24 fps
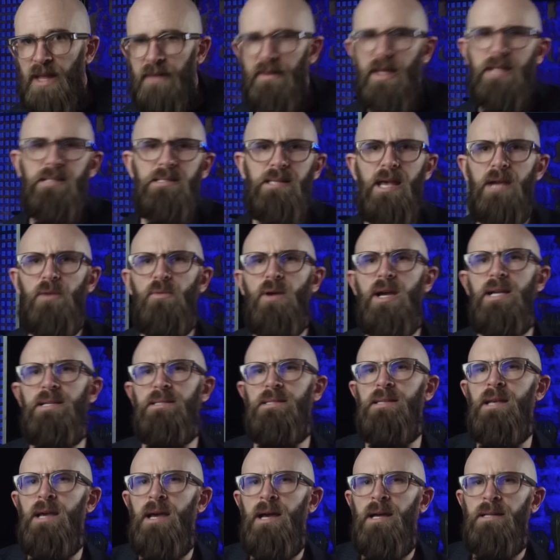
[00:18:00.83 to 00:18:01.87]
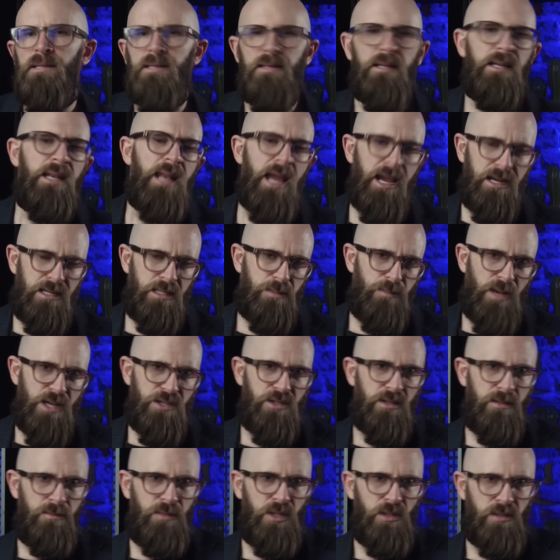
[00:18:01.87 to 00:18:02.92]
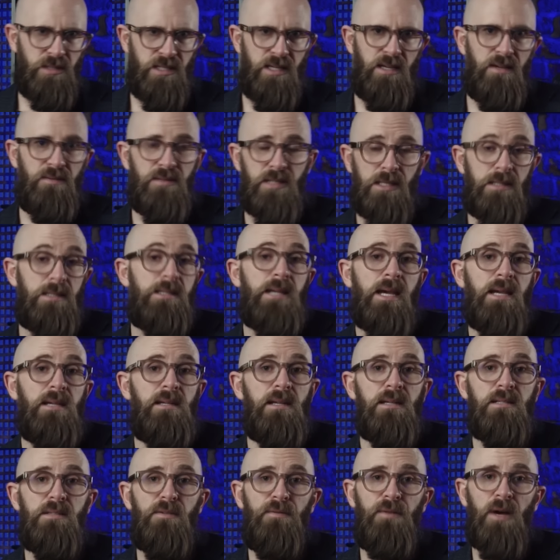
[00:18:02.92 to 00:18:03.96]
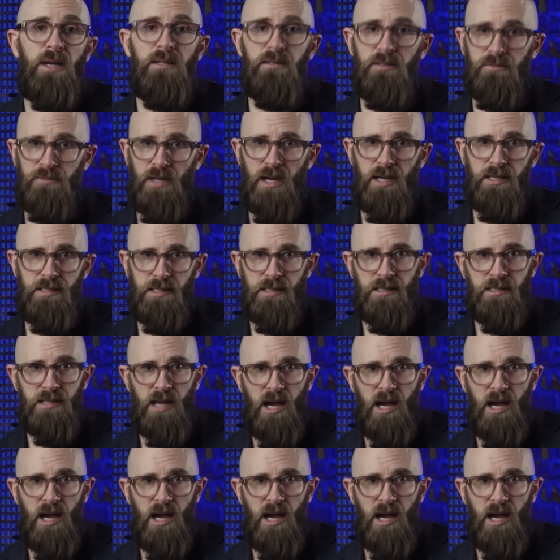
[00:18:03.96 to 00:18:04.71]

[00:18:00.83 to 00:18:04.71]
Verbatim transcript: And that segues to the next measure the Maldives is taking to fight the rising